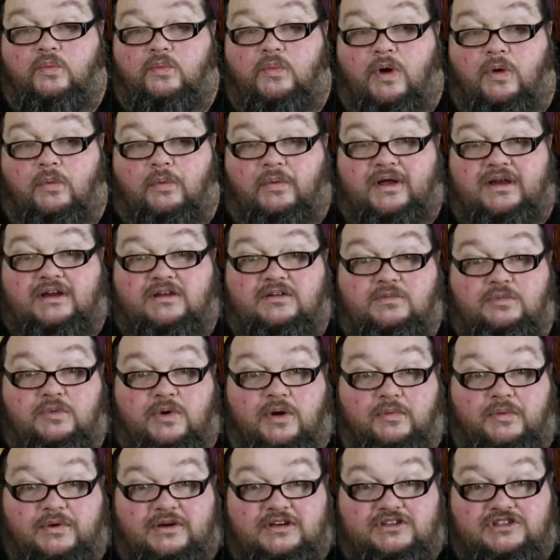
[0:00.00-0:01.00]
what
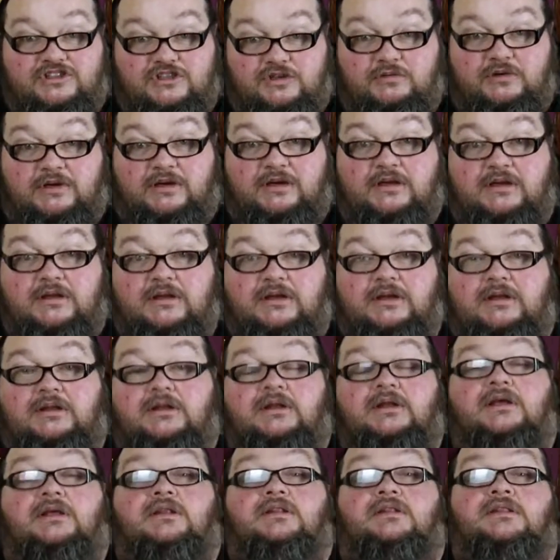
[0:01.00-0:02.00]
we're doing
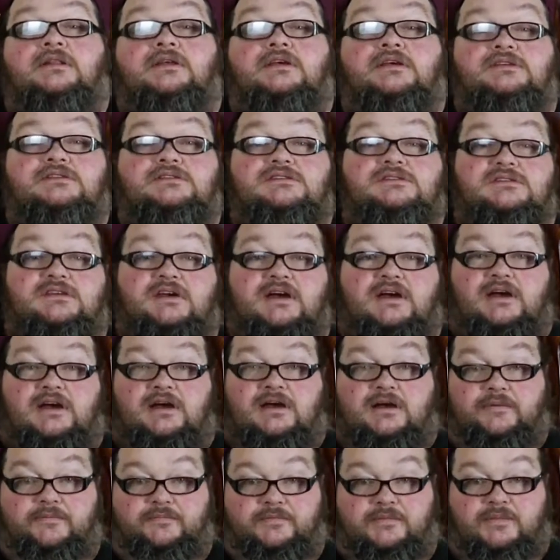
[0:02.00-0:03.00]
in this
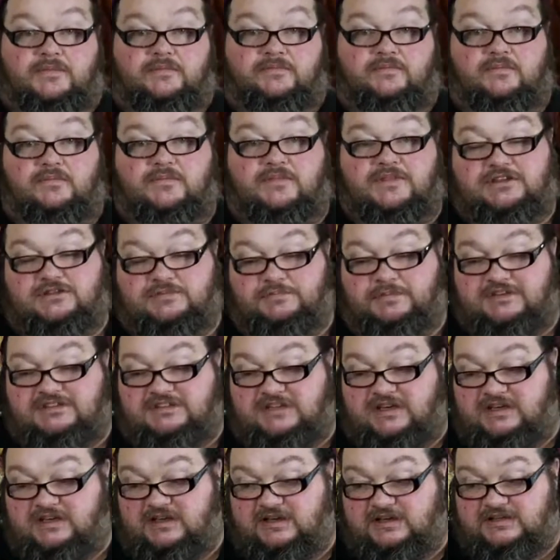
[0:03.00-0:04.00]
this
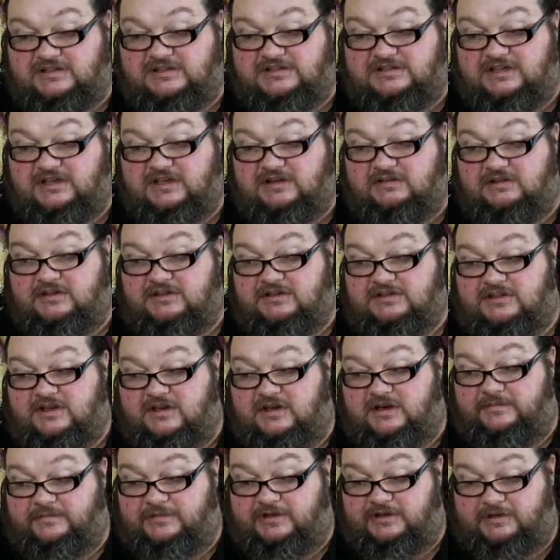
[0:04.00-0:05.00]
particular series,
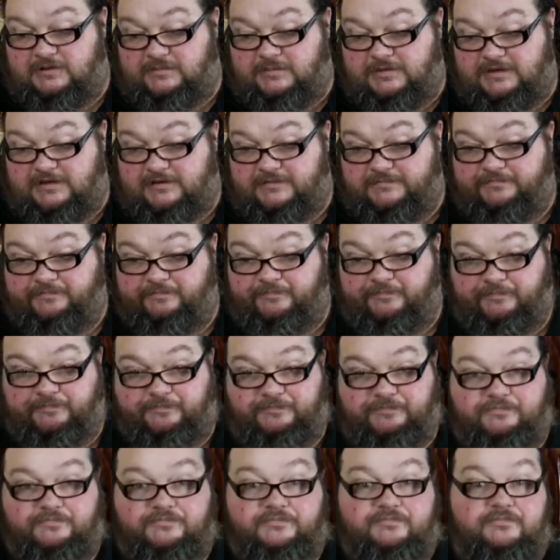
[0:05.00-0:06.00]
I'm going to be
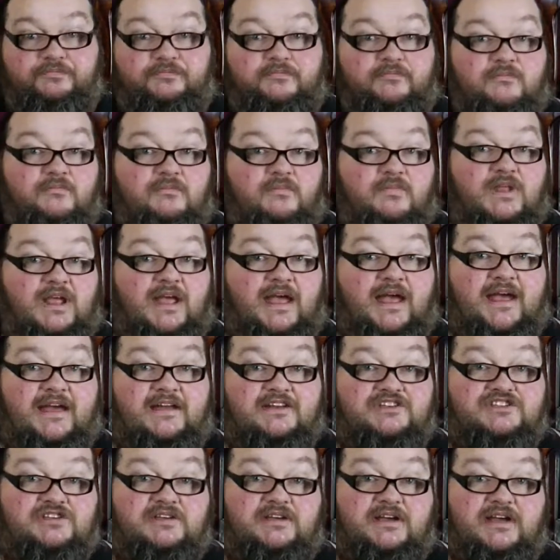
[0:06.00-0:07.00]

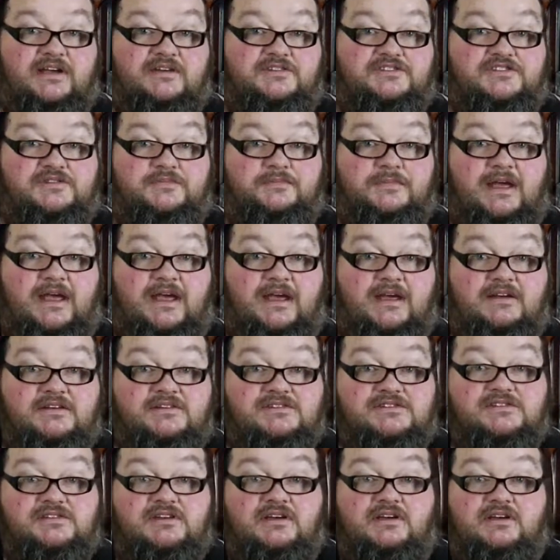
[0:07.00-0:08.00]
hatching out some
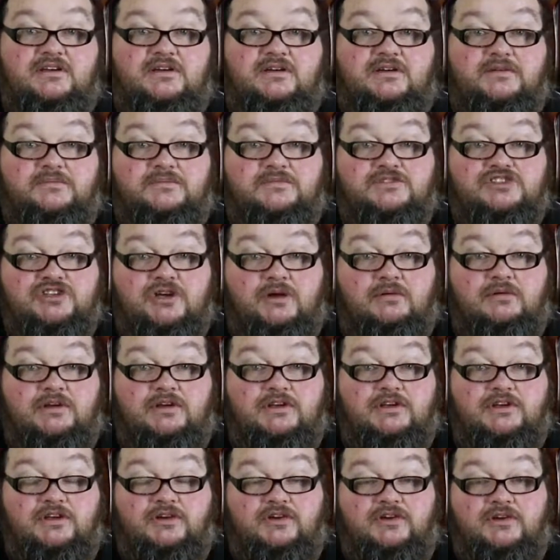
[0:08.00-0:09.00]
eggs,
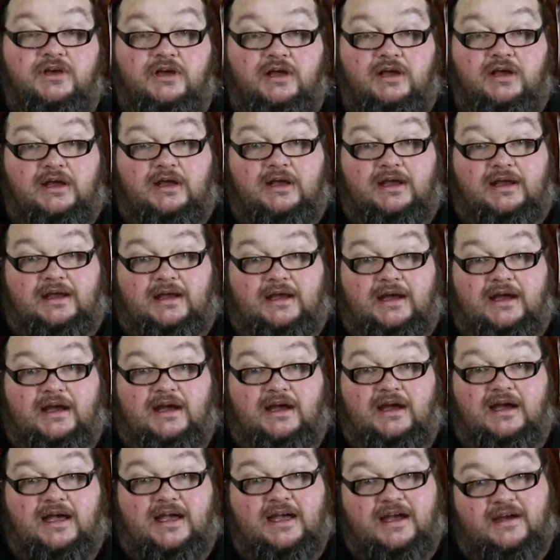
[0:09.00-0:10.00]
showing you
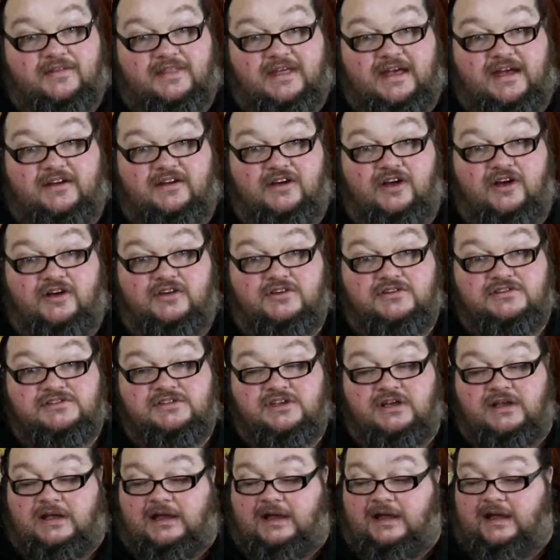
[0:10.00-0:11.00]
how that
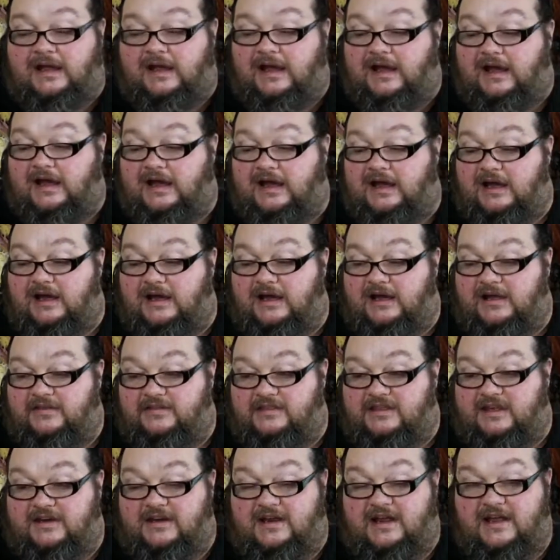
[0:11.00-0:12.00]
goes,
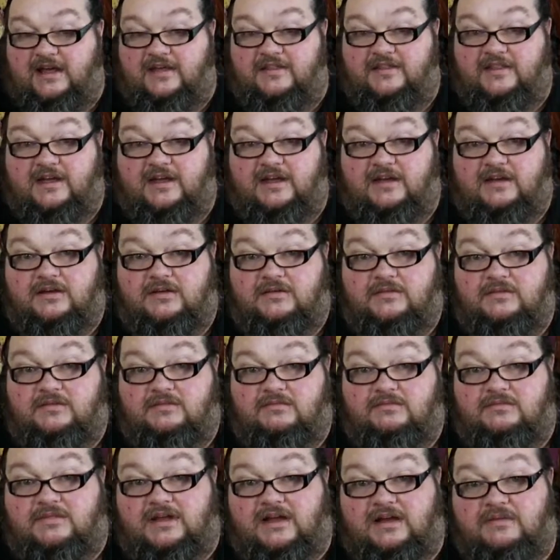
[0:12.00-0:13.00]
then how they
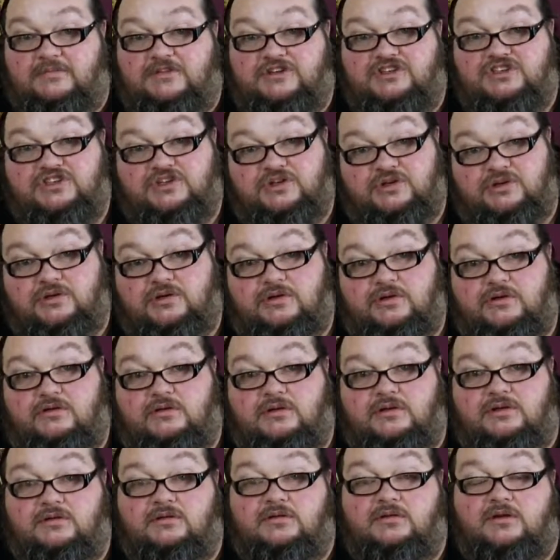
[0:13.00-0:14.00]

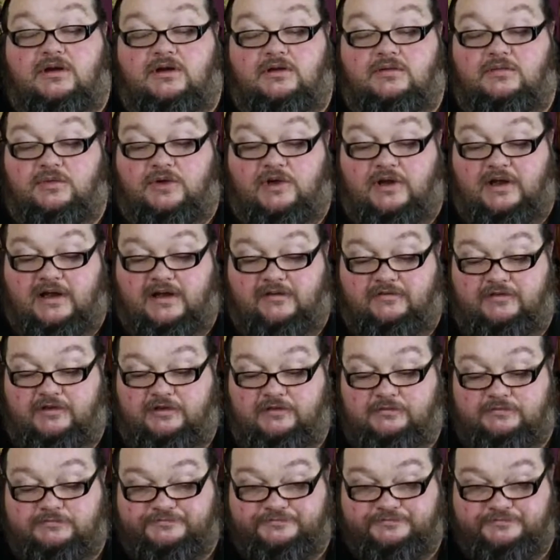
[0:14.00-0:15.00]
mature and what have
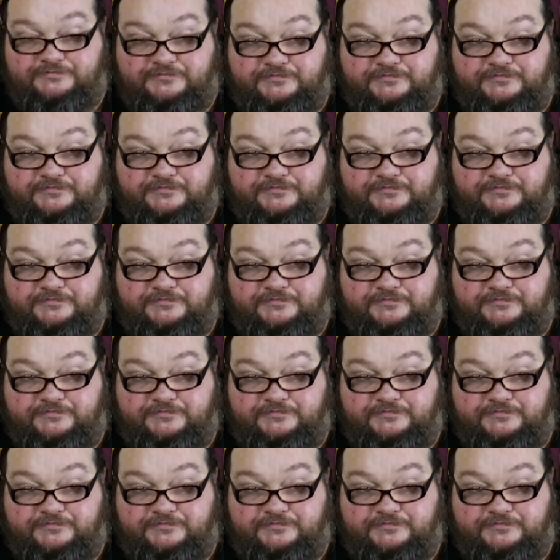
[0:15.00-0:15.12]
you.